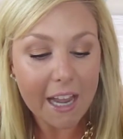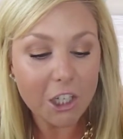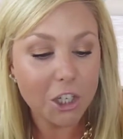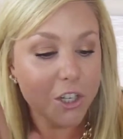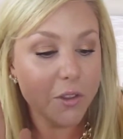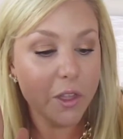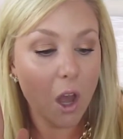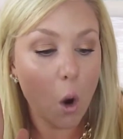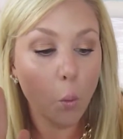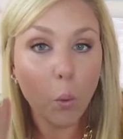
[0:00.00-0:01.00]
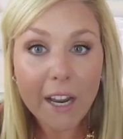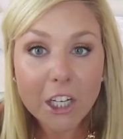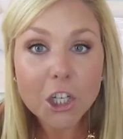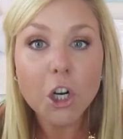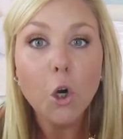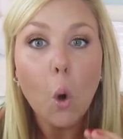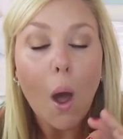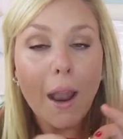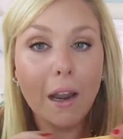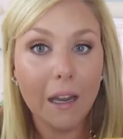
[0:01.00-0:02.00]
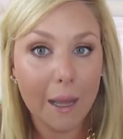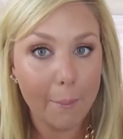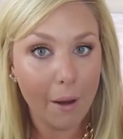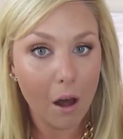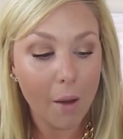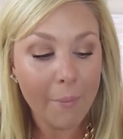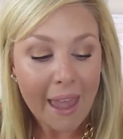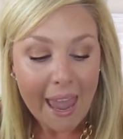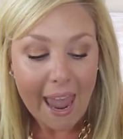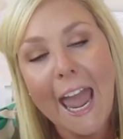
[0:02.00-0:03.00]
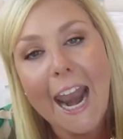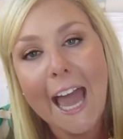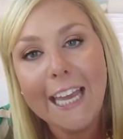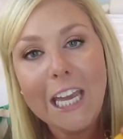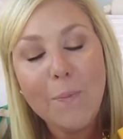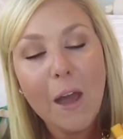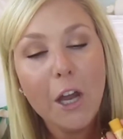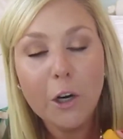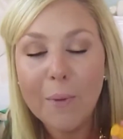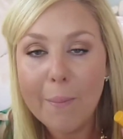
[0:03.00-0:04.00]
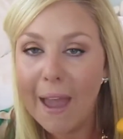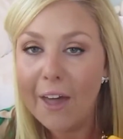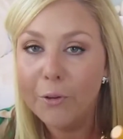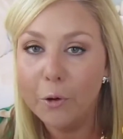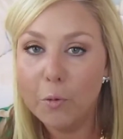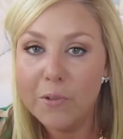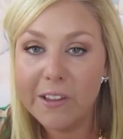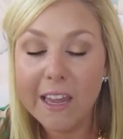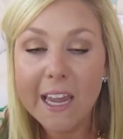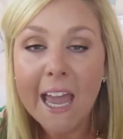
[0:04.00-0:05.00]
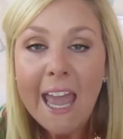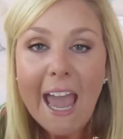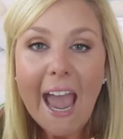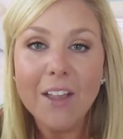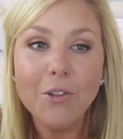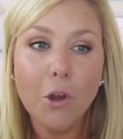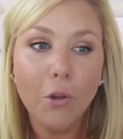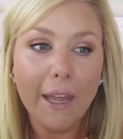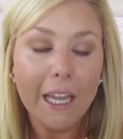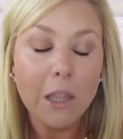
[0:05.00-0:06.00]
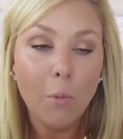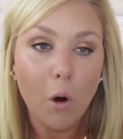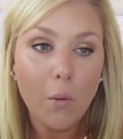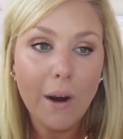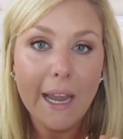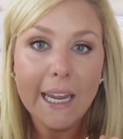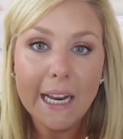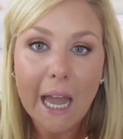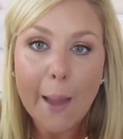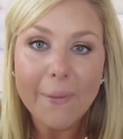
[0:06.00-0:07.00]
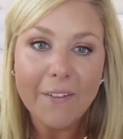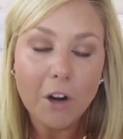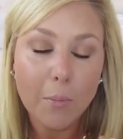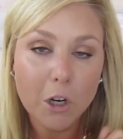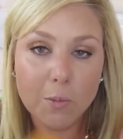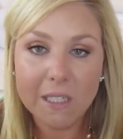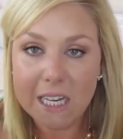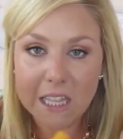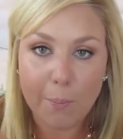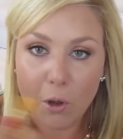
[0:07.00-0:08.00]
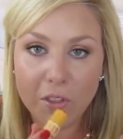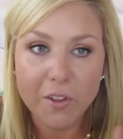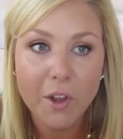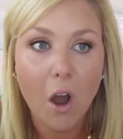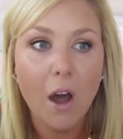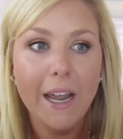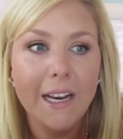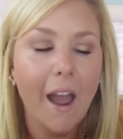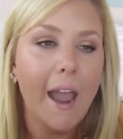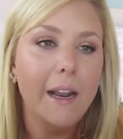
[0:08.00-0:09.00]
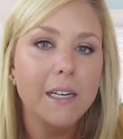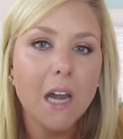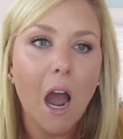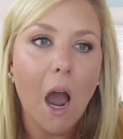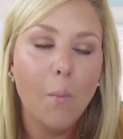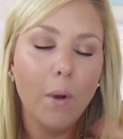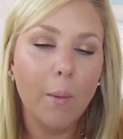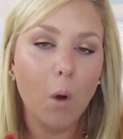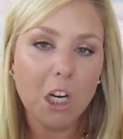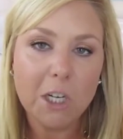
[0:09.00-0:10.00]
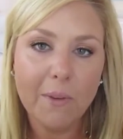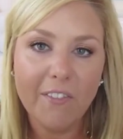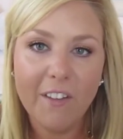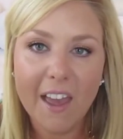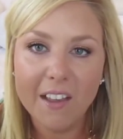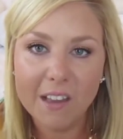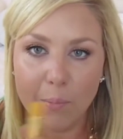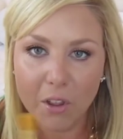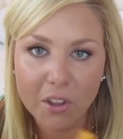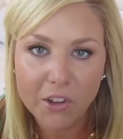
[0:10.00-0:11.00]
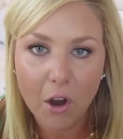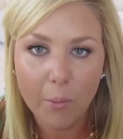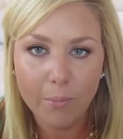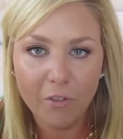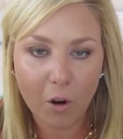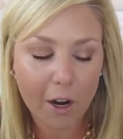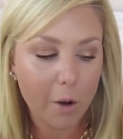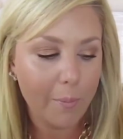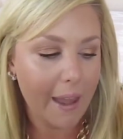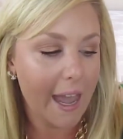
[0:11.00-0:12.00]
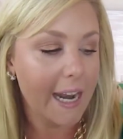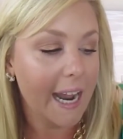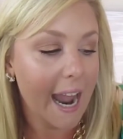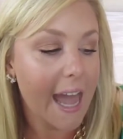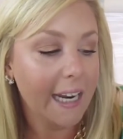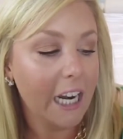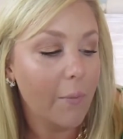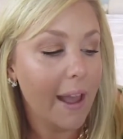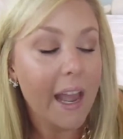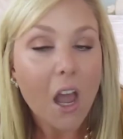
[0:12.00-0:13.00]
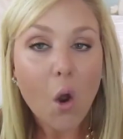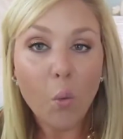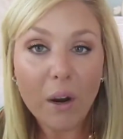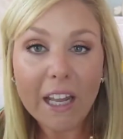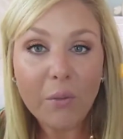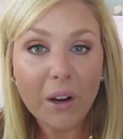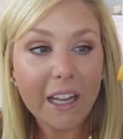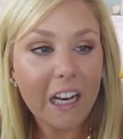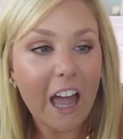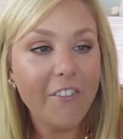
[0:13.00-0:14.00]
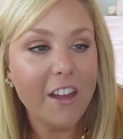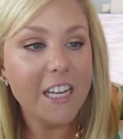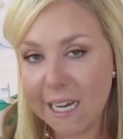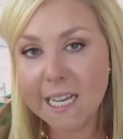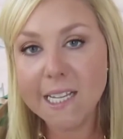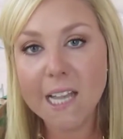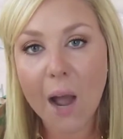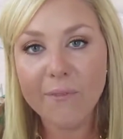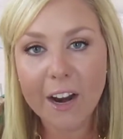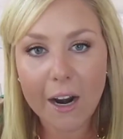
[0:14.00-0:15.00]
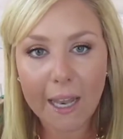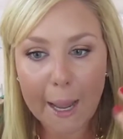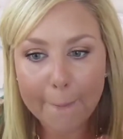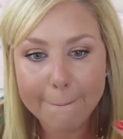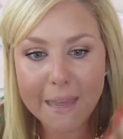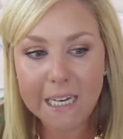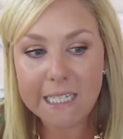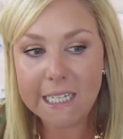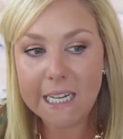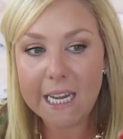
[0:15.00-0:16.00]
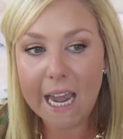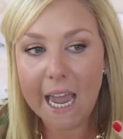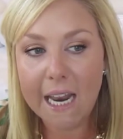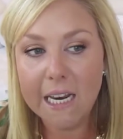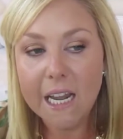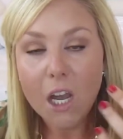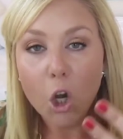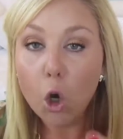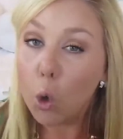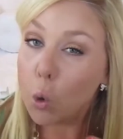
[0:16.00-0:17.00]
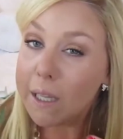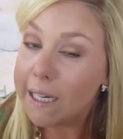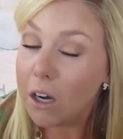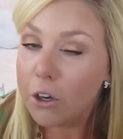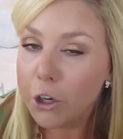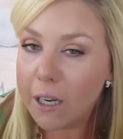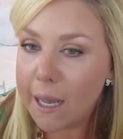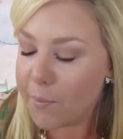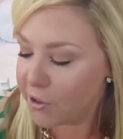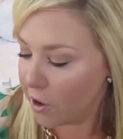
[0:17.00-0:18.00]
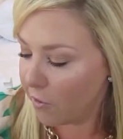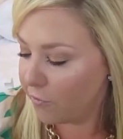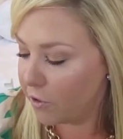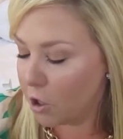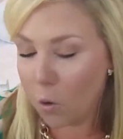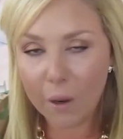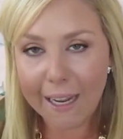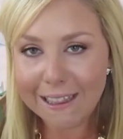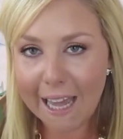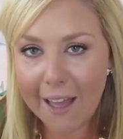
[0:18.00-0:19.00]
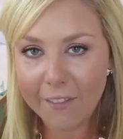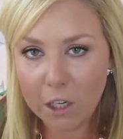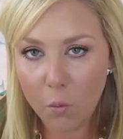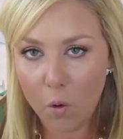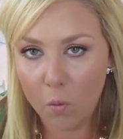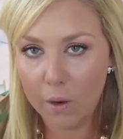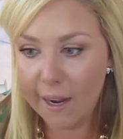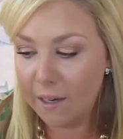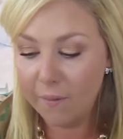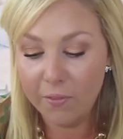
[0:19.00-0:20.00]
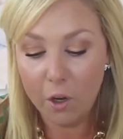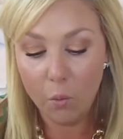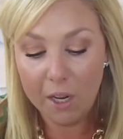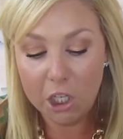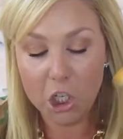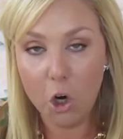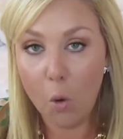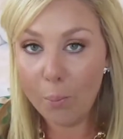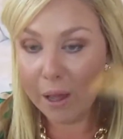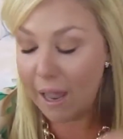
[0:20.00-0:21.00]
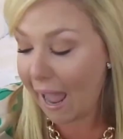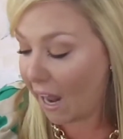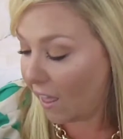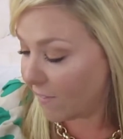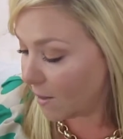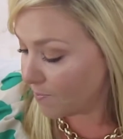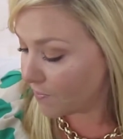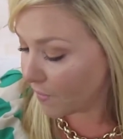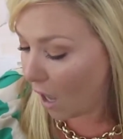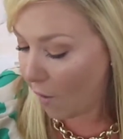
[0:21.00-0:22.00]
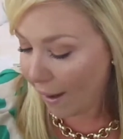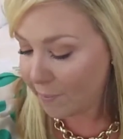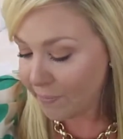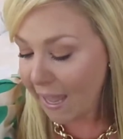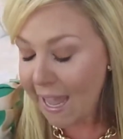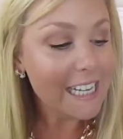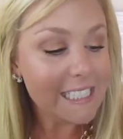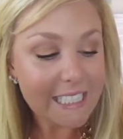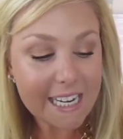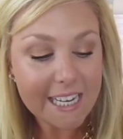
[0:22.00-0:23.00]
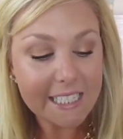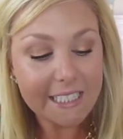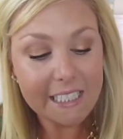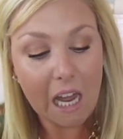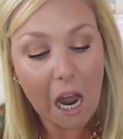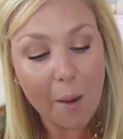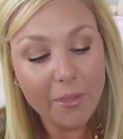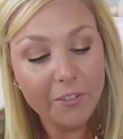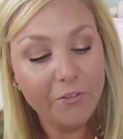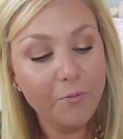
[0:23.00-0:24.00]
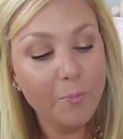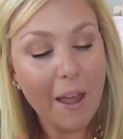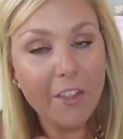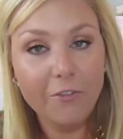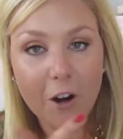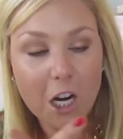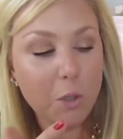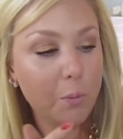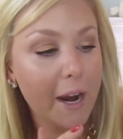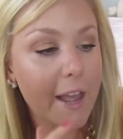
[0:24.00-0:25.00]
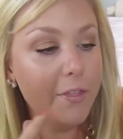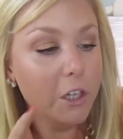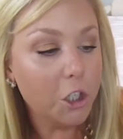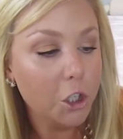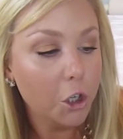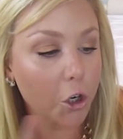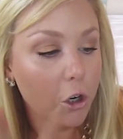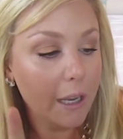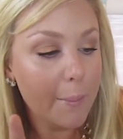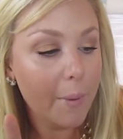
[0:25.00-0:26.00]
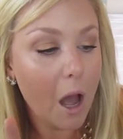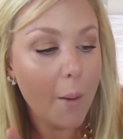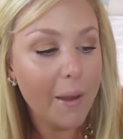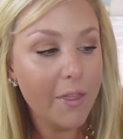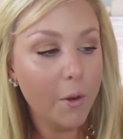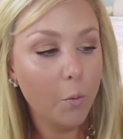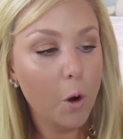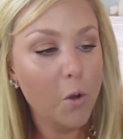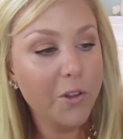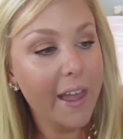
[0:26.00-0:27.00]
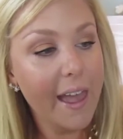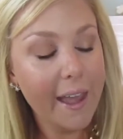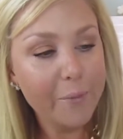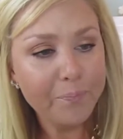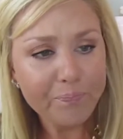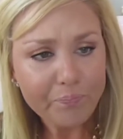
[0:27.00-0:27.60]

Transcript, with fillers: it's just the original lip balm. And I keep it under my bathroom sink. And so like in the morning when I get up, after I brush my teeth, I put this on. At night um, when I'm washing my face, I put this on before I go to bed. And anyway, really, really love it. it is um, very like minty and cooling on your lips. So if you don't like that, then you won't like the original. But I love it. Okay is um, the by the Fresh brand, the Sugar Lip Balm in the Rosé